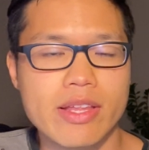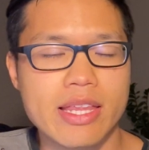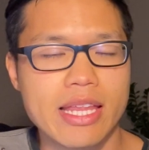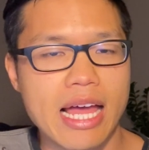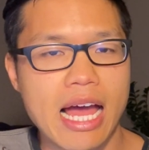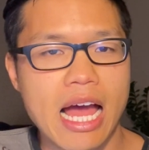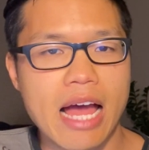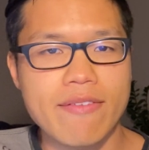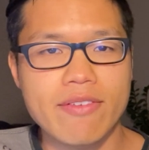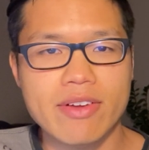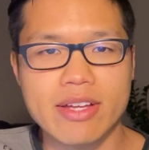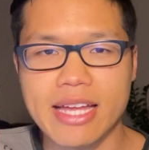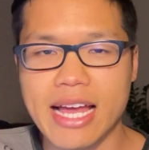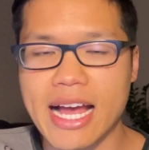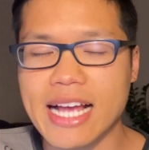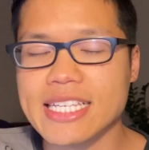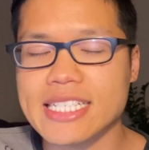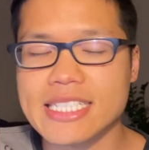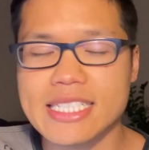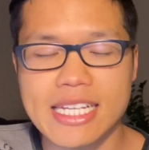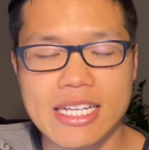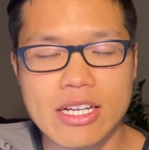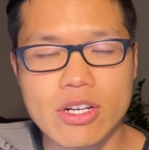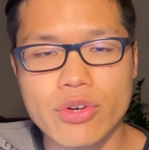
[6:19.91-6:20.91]
having an
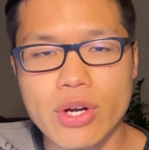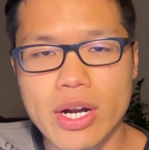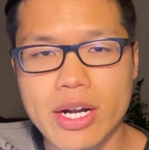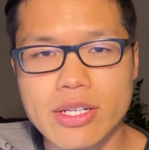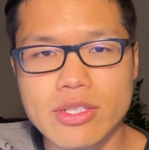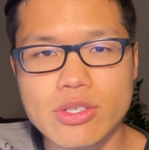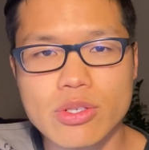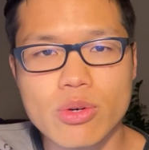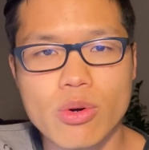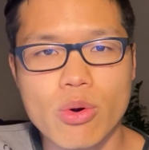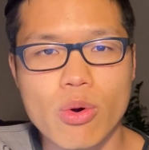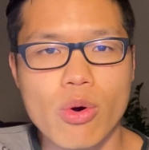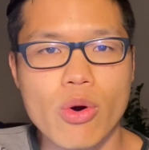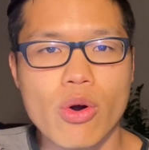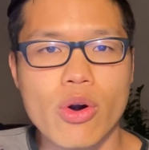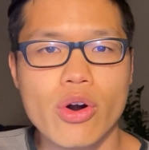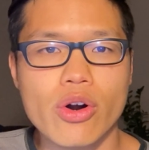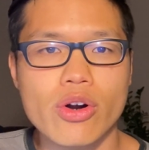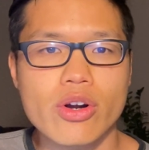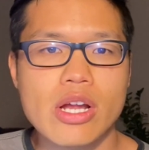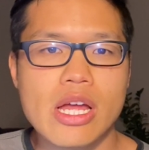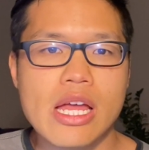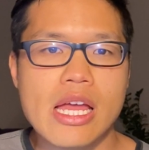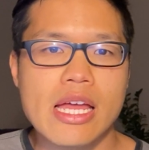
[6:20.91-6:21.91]
excellent credit
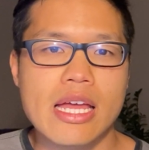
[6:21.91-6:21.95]
score